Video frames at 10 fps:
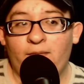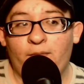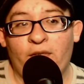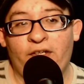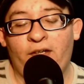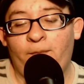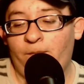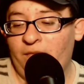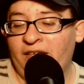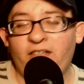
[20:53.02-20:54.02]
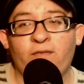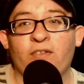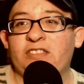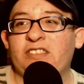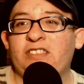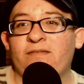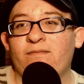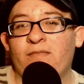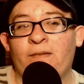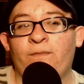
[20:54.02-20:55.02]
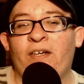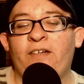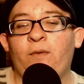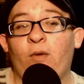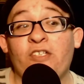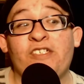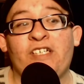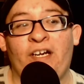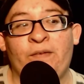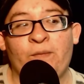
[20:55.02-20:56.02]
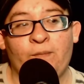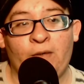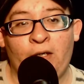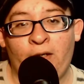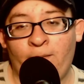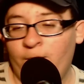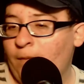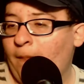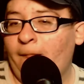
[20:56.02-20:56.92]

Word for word: But um, thank you for listening. Um, thank you for watching, guys. Um.